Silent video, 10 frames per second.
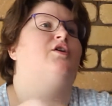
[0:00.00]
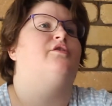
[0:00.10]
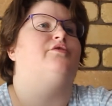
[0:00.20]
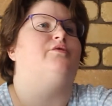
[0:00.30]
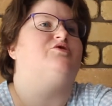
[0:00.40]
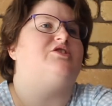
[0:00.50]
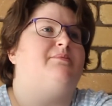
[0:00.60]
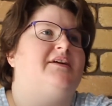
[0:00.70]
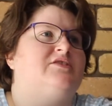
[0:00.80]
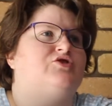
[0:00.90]
from
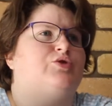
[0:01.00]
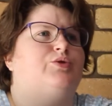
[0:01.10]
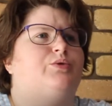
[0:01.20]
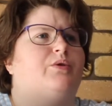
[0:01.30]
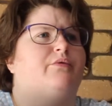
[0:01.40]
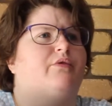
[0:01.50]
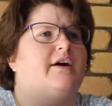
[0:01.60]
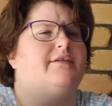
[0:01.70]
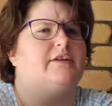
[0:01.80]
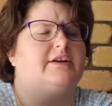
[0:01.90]
shipping to
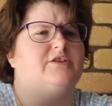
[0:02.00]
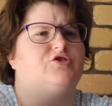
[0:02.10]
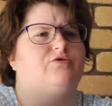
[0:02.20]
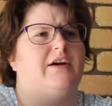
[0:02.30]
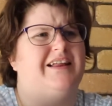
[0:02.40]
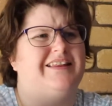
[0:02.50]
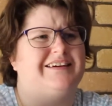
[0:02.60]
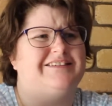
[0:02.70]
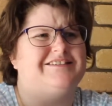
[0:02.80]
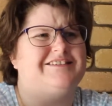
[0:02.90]
arrival in
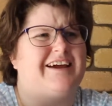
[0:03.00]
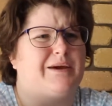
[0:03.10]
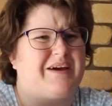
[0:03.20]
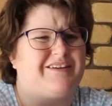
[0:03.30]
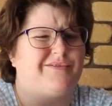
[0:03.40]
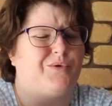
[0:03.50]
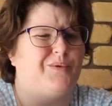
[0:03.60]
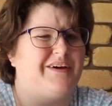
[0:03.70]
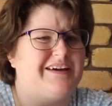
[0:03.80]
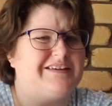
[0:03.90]
Australia did take about 4
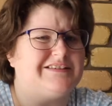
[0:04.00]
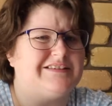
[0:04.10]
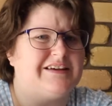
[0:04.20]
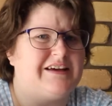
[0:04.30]
weeks,